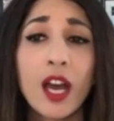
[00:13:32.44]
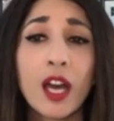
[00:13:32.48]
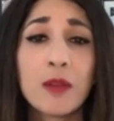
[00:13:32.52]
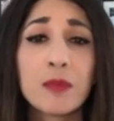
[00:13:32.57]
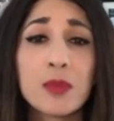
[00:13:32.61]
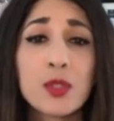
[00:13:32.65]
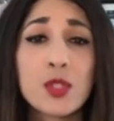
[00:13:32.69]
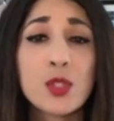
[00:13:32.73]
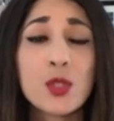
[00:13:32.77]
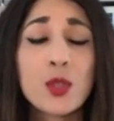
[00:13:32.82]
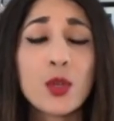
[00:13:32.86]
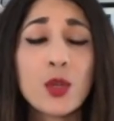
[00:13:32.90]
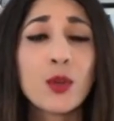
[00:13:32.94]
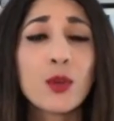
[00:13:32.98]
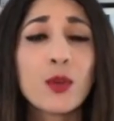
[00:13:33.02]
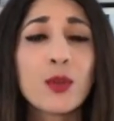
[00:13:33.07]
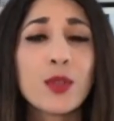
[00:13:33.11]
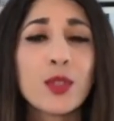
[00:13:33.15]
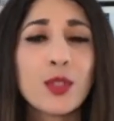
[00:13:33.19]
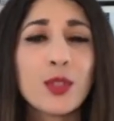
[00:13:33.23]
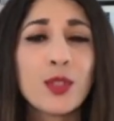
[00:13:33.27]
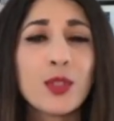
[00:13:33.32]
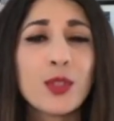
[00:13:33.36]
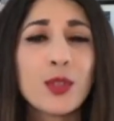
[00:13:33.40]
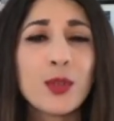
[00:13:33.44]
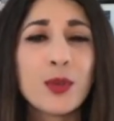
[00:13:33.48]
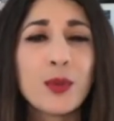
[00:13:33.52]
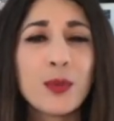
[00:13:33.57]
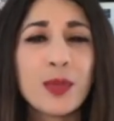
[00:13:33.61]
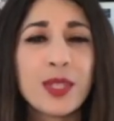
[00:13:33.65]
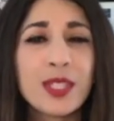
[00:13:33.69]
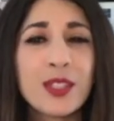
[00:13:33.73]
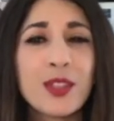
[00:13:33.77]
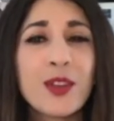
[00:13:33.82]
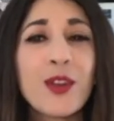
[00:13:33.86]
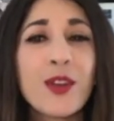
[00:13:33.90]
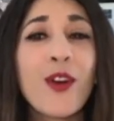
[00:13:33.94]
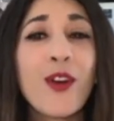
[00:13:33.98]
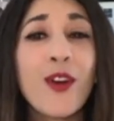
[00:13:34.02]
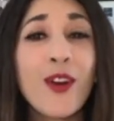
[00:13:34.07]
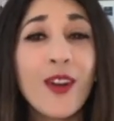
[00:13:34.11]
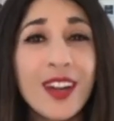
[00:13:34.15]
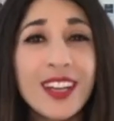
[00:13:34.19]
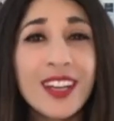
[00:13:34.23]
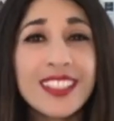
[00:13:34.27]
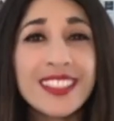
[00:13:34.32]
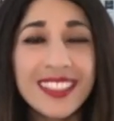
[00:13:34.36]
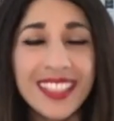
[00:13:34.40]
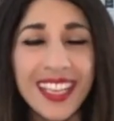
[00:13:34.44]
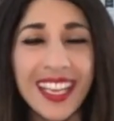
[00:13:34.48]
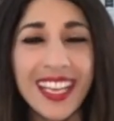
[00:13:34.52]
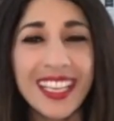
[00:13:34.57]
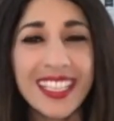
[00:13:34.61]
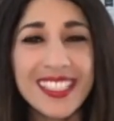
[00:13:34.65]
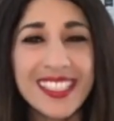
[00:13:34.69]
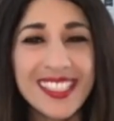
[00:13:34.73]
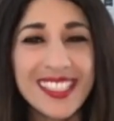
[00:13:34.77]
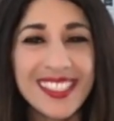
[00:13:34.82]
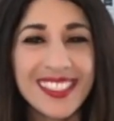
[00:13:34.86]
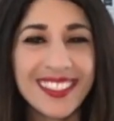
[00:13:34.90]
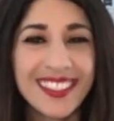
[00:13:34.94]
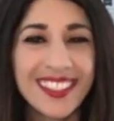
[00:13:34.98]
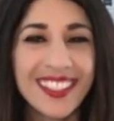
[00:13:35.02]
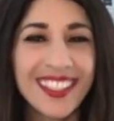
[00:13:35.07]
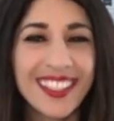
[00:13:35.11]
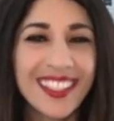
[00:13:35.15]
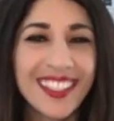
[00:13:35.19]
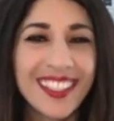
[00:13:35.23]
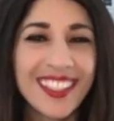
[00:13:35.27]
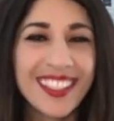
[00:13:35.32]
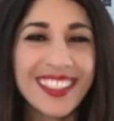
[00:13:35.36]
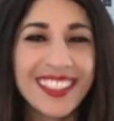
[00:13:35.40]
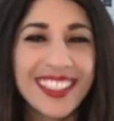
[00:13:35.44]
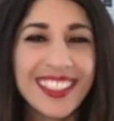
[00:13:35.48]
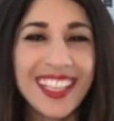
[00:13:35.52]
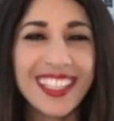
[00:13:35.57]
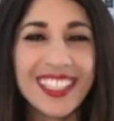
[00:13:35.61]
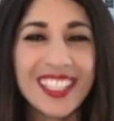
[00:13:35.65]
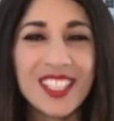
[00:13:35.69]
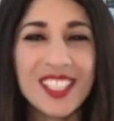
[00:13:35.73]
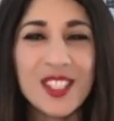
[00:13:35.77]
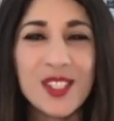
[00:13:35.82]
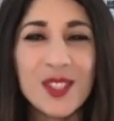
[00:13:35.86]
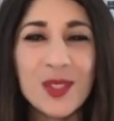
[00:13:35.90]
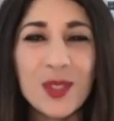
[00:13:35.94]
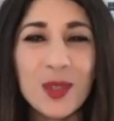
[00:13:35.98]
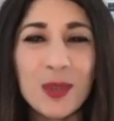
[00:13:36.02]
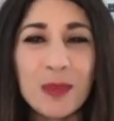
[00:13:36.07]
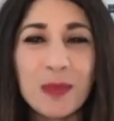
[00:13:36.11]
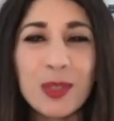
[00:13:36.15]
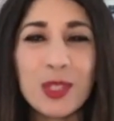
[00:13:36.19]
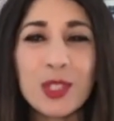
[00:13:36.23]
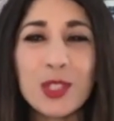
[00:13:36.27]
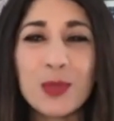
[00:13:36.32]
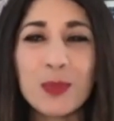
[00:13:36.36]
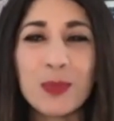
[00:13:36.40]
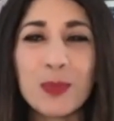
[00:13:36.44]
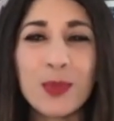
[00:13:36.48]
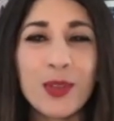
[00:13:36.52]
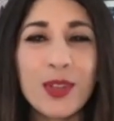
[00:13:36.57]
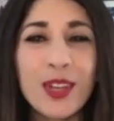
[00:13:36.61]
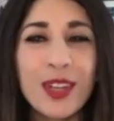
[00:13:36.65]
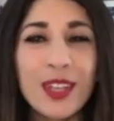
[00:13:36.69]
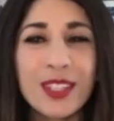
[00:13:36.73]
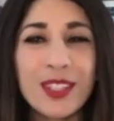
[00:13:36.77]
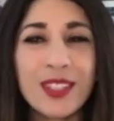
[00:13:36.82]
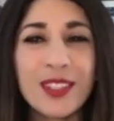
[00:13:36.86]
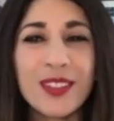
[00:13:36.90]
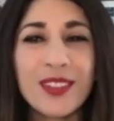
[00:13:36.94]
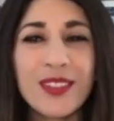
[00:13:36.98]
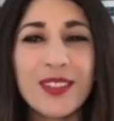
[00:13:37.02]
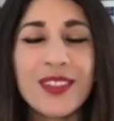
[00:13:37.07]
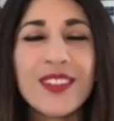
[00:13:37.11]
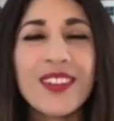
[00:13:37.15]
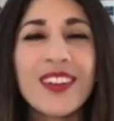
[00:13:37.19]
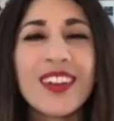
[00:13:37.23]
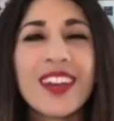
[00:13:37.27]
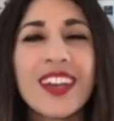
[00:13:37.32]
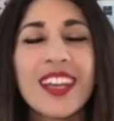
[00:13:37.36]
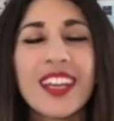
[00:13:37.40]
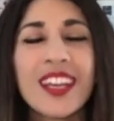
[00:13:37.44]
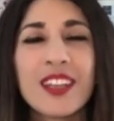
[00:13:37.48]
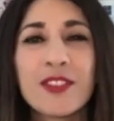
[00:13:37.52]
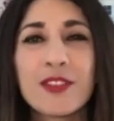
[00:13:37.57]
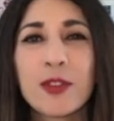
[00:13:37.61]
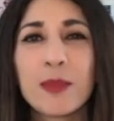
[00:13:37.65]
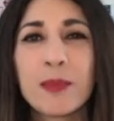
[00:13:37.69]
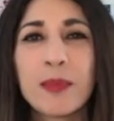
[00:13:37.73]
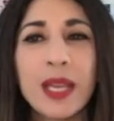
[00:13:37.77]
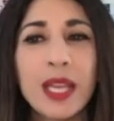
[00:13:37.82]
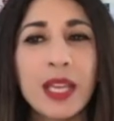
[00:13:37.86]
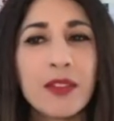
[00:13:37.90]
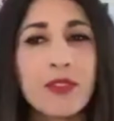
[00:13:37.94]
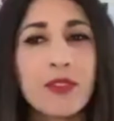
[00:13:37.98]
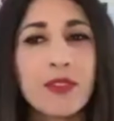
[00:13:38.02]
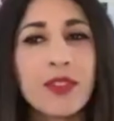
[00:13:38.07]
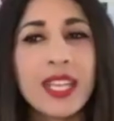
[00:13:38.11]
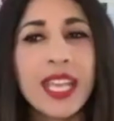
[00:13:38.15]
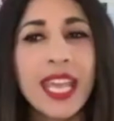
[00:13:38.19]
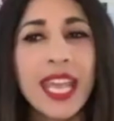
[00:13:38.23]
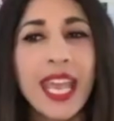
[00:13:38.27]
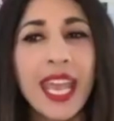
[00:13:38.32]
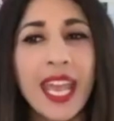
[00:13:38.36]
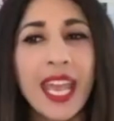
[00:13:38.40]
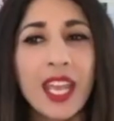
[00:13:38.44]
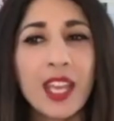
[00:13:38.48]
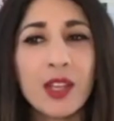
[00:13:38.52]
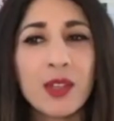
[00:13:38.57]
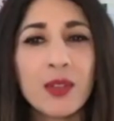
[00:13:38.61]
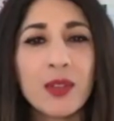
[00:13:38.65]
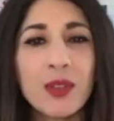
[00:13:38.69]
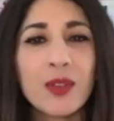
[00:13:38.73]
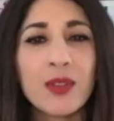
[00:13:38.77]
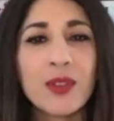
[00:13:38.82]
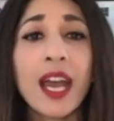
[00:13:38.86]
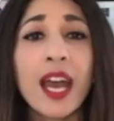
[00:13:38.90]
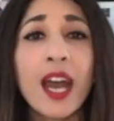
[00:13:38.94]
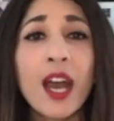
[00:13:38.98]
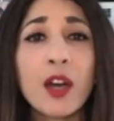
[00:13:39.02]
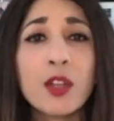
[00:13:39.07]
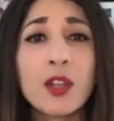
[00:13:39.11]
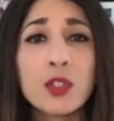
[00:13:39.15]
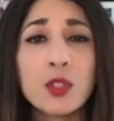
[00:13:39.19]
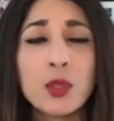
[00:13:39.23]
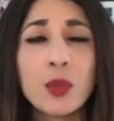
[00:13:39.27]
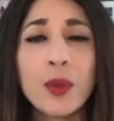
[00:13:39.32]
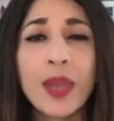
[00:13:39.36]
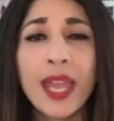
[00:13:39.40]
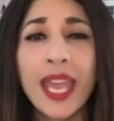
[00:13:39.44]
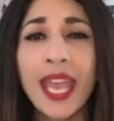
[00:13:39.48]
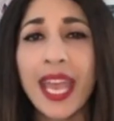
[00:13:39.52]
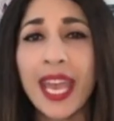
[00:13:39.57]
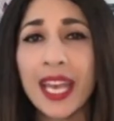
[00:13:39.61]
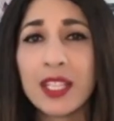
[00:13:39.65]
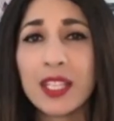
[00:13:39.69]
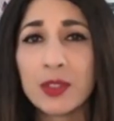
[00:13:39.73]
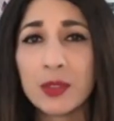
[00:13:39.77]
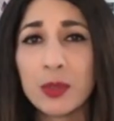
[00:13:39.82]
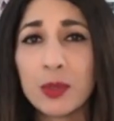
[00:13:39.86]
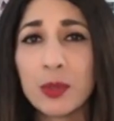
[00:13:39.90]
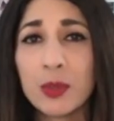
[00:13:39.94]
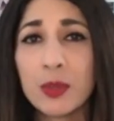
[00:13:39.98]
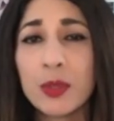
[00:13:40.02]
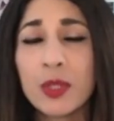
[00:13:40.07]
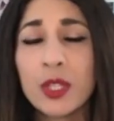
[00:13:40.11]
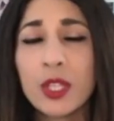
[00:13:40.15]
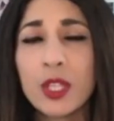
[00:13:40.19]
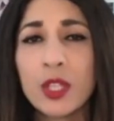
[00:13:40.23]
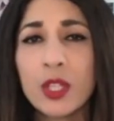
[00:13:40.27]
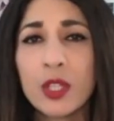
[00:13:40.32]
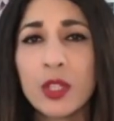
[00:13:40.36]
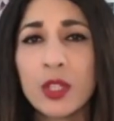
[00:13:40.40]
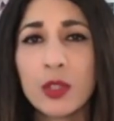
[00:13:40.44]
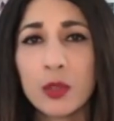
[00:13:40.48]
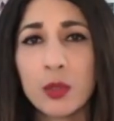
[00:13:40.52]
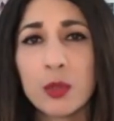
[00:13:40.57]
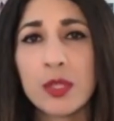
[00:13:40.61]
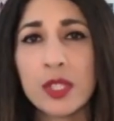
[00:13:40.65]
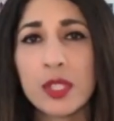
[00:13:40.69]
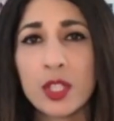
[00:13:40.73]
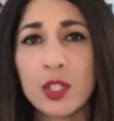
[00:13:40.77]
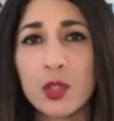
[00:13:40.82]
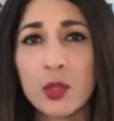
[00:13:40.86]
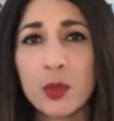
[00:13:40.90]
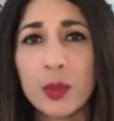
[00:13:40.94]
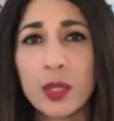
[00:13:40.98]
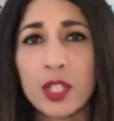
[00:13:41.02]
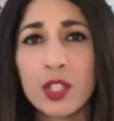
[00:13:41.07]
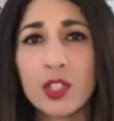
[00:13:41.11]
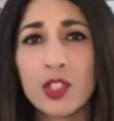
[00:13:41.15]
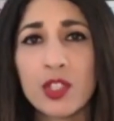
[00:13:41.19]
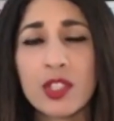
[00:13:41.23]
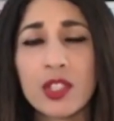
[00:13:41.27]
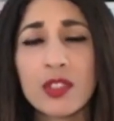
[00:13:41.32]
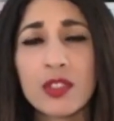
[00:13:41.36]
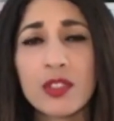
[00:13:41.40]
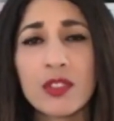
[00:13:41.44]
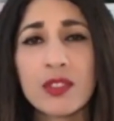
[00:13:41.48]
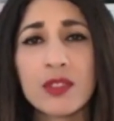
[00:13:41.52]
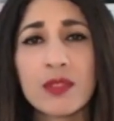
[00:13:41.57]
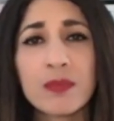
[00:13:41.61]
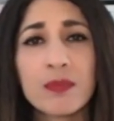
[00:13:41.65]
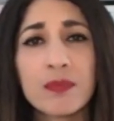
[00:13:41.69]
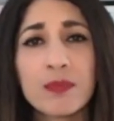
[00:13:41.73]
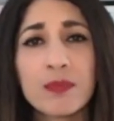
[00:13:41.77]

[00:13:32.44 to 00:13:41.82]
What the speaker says: So, when there are days that is so much put on you from every angle, how do you handle those situations?